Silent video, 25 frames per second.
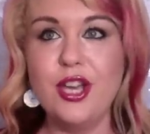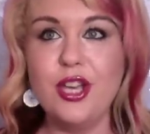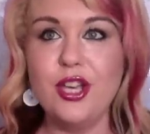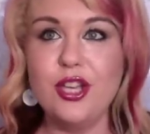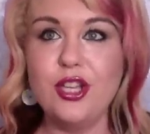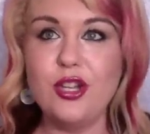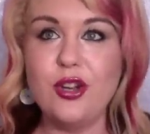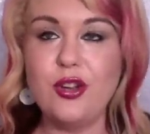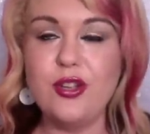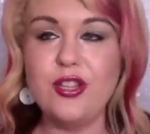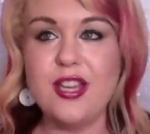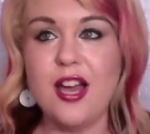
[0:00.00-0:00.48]

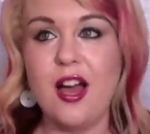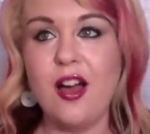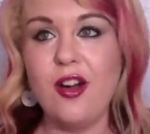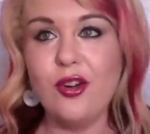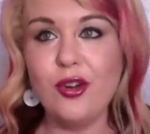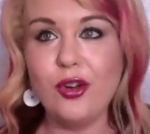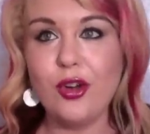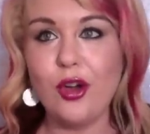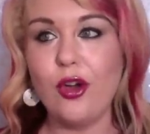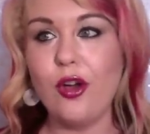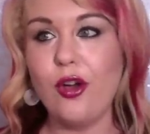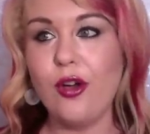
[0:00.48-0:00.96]
you know,
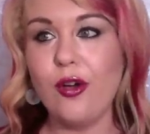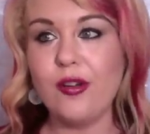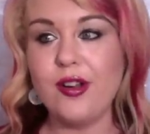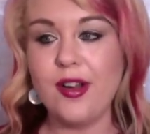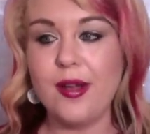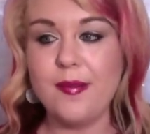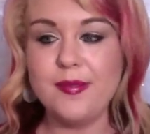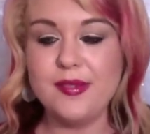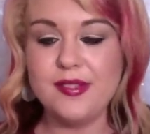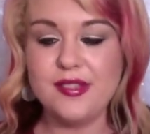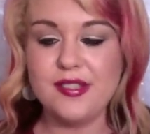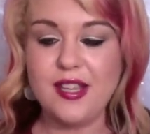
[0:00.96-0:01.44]
young girl and
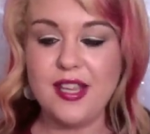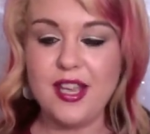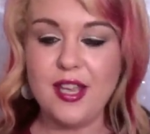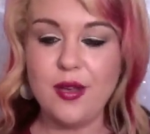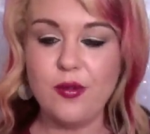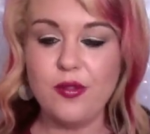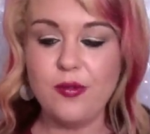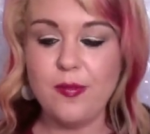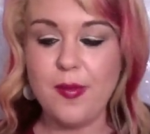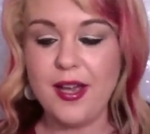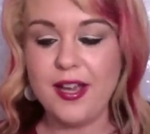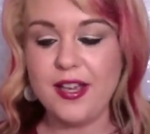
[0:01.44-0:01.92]
I'm singing
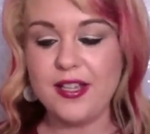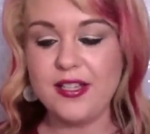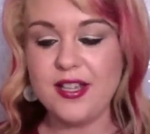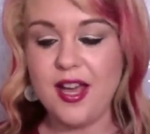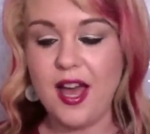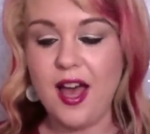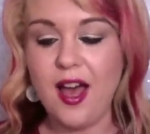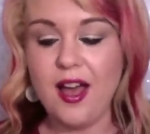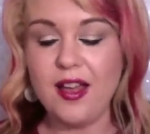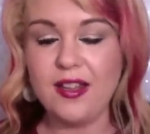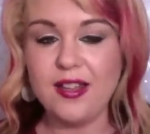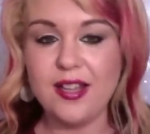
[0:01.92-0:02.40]
with my
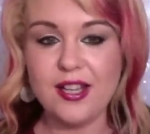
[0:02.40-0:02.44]
guitar.